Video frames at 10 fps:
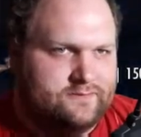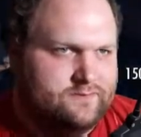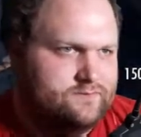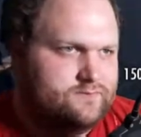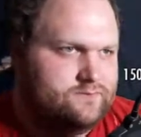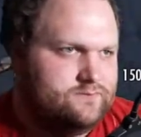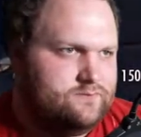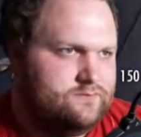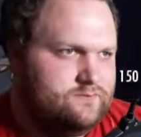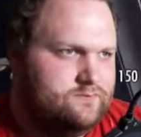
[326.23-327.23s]

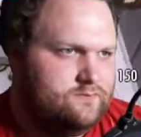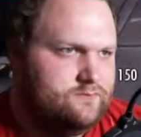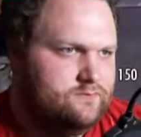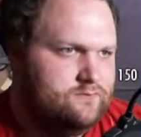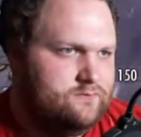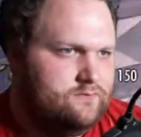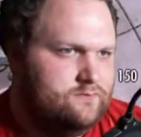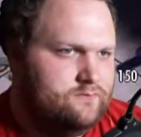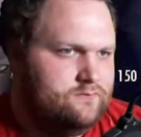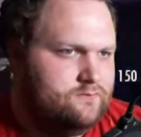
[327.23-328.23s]

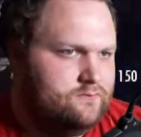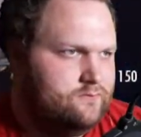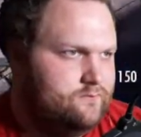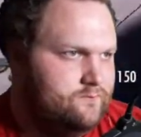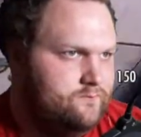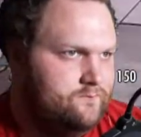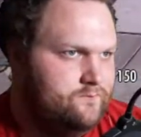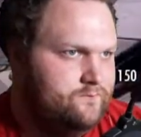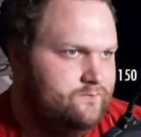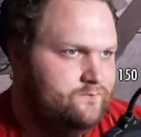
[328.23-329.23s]

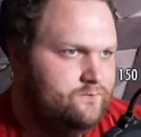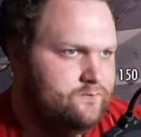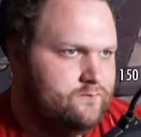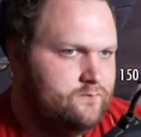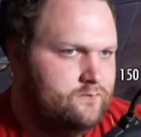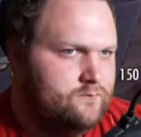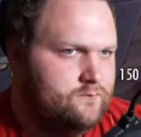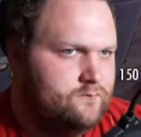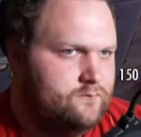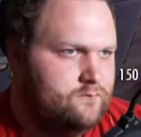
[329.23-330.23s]

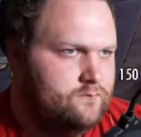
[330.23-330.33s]
(silence)